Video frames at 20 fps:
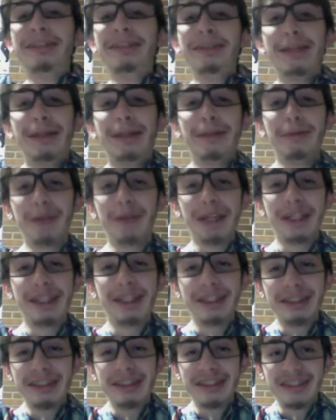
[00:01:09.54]
I'm
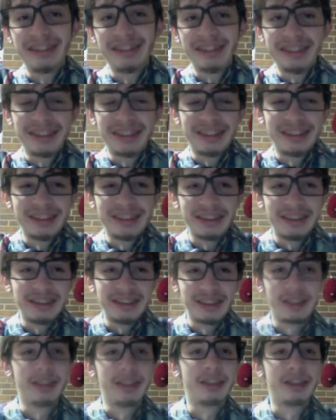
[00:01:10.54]
awake.
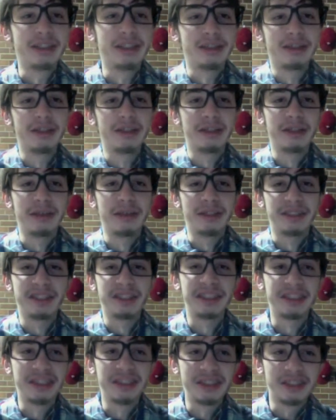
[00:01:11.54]
Don't worry about it.
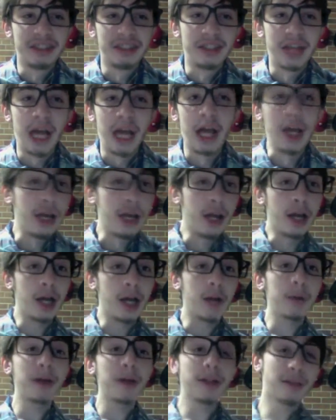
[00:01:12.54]

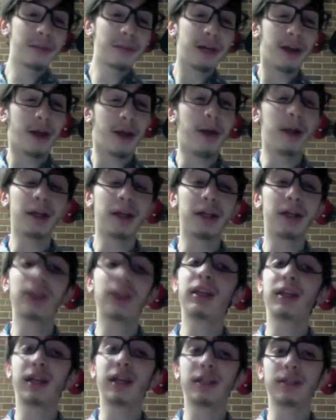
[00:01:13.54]
We're comparing the
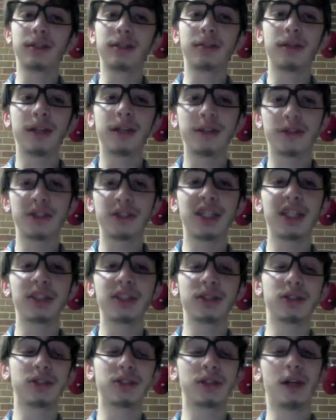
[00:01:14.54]
1925
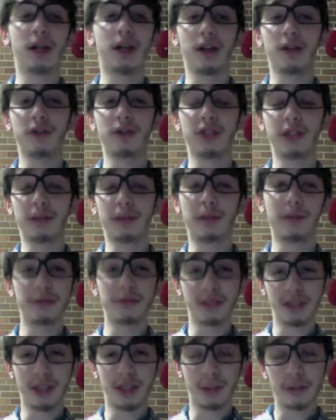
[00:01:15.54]
Phantom of
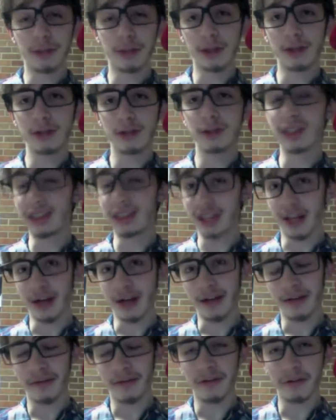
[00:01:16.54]
the Opera, the
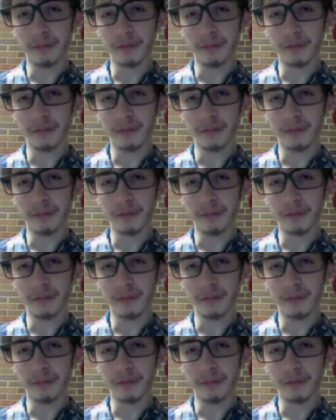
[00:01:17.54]
silent film,